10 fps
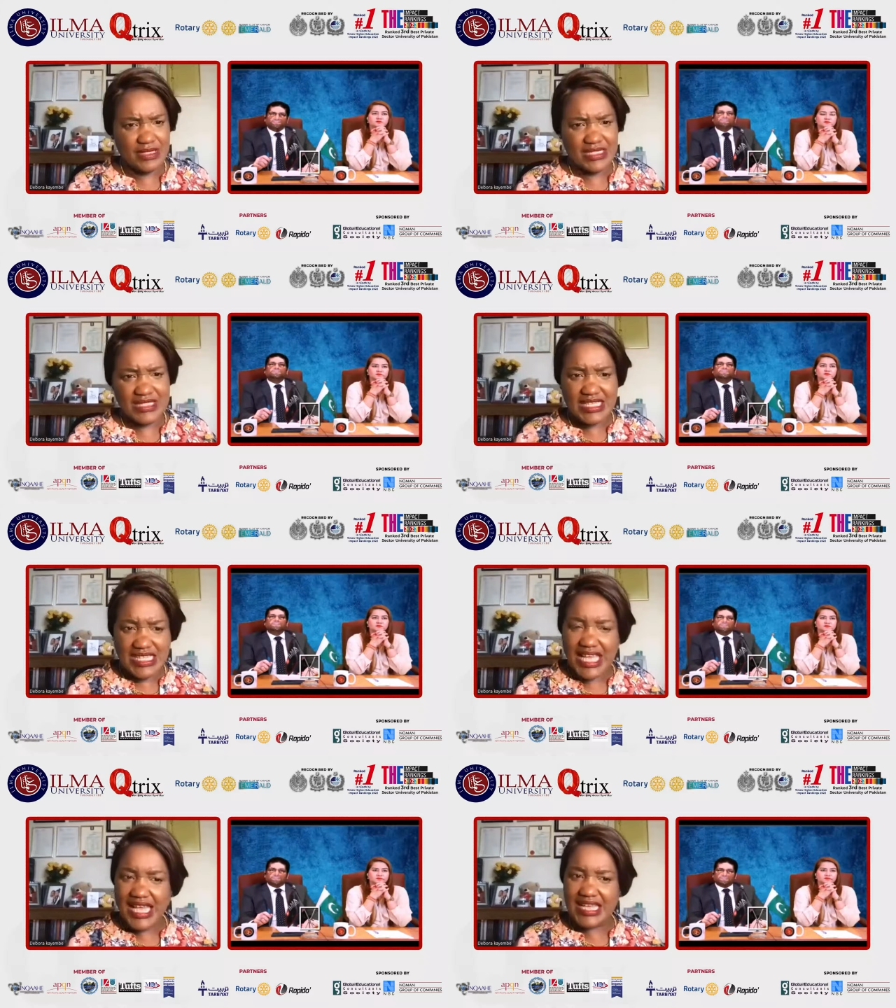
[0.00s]
Did
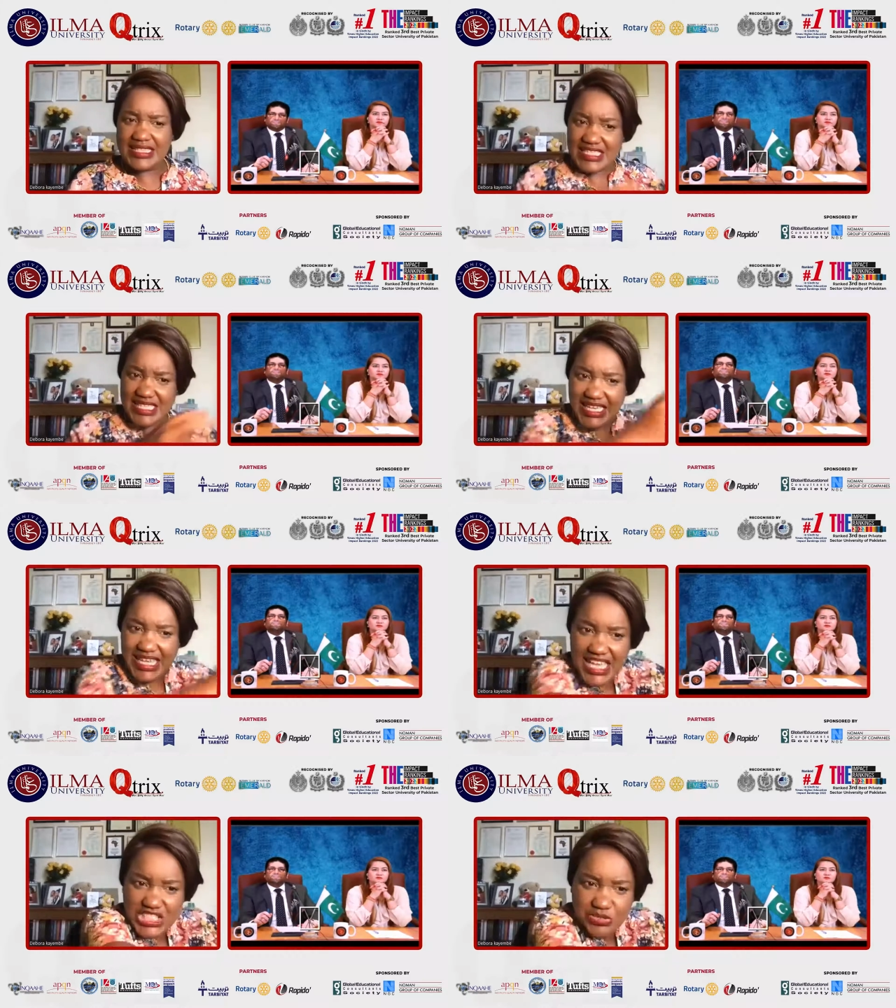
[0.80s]
they
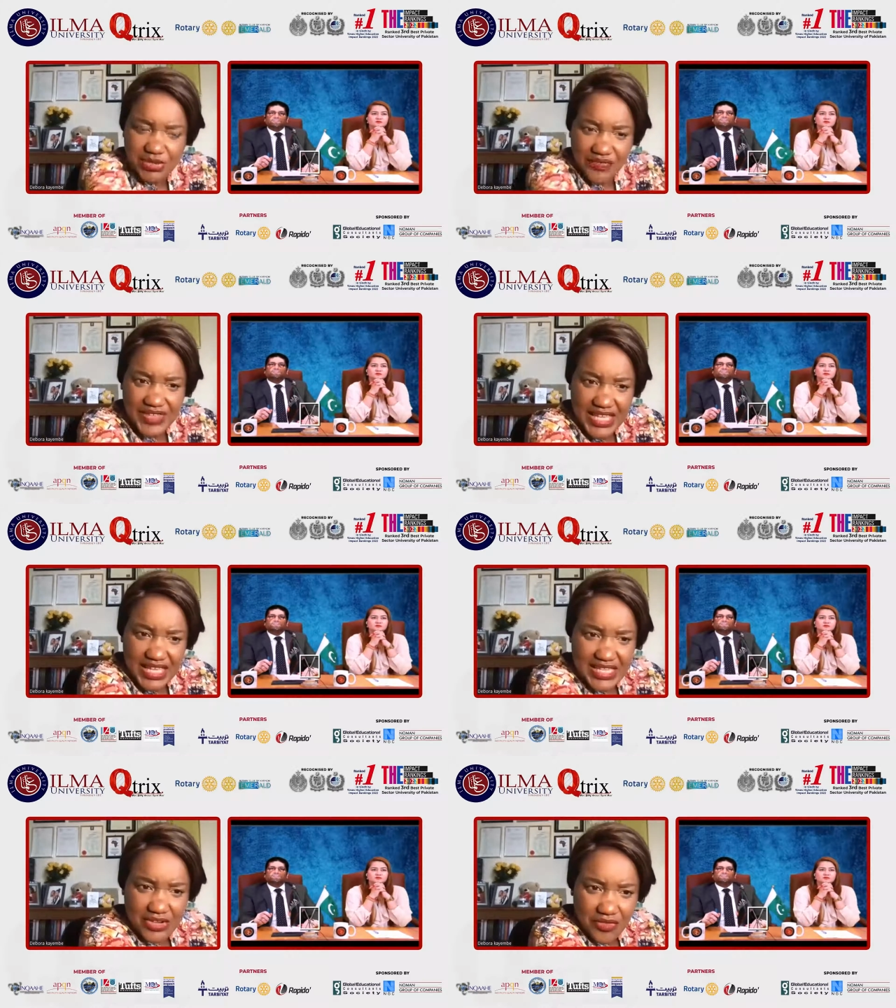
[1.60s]
disengage with
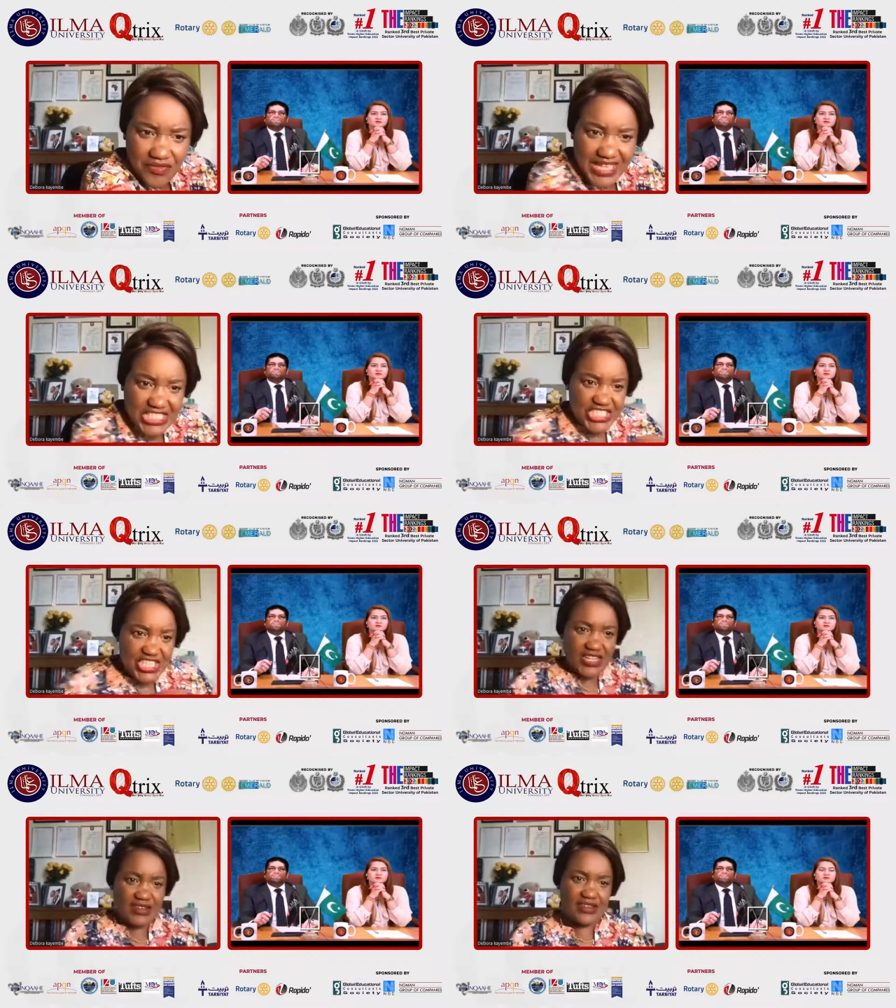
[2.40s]
the convention?
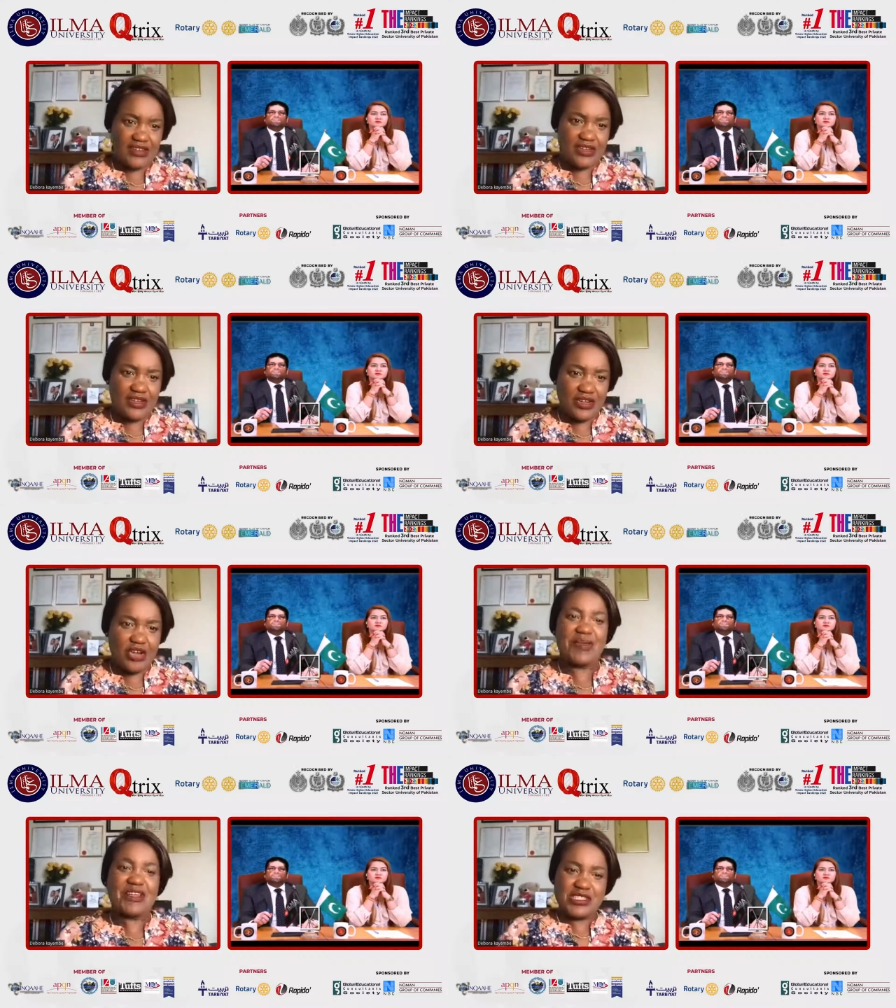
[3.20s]

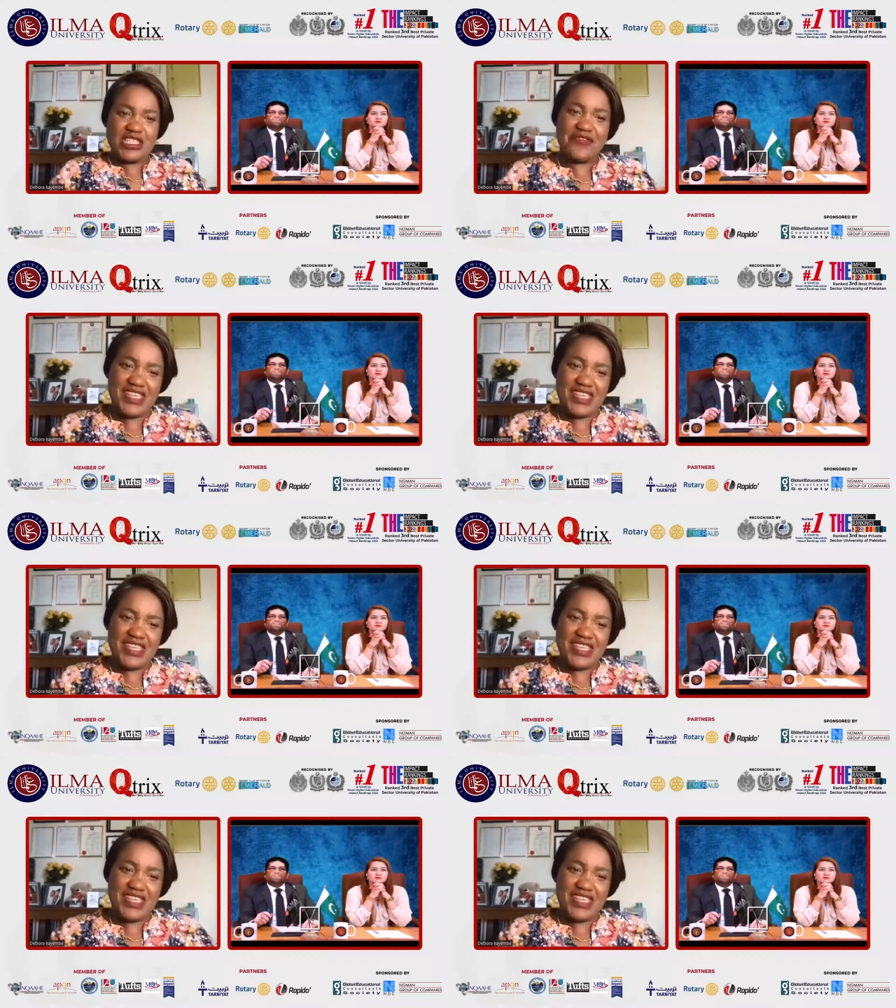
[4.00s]
Because if they